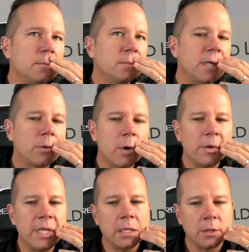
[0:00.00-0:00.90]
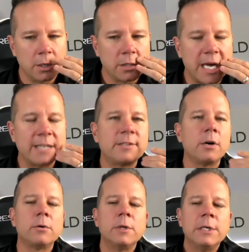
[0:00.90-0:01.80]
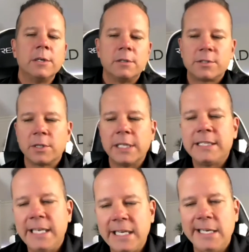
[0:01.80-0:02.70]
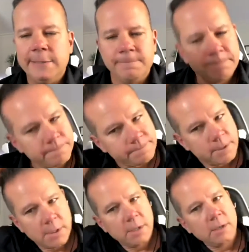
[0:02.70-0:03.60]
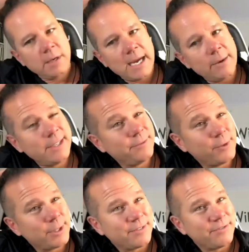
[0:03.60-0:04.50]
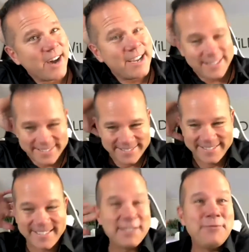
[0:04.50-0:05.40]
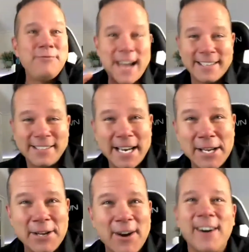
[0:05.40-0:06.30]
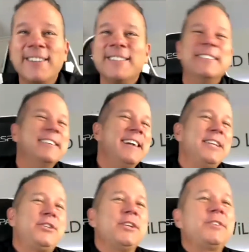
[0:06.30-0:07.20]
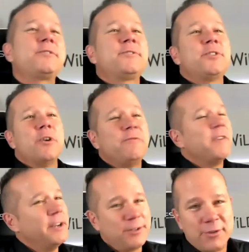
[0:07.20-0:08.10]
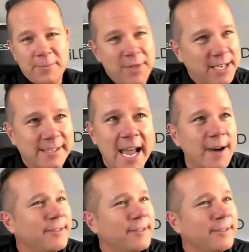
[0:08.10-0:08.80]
Like, what would that look like? So let's dig in. How is influence defined? Fascinating, y'all. It's just so fun to strip things down.